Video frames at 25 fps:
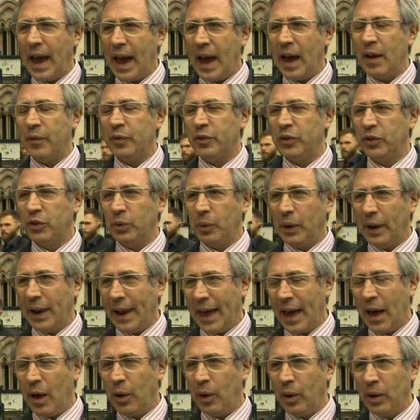have to
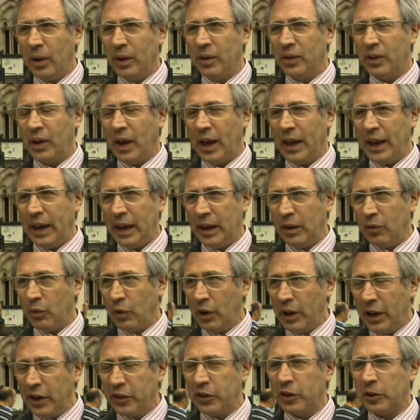allow a
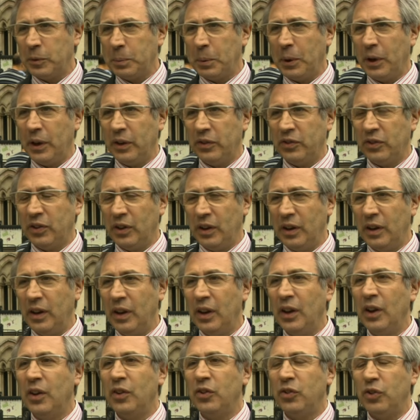religious
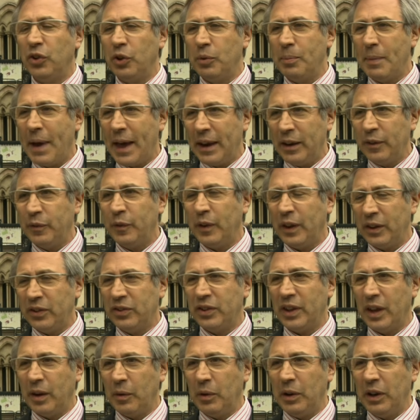person to
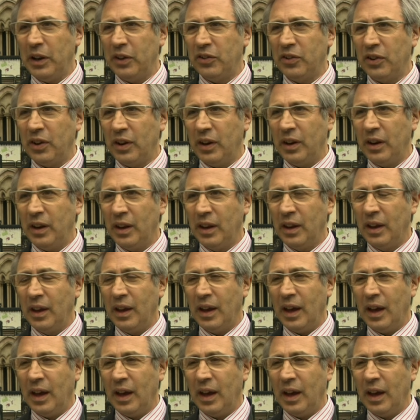manifest their religion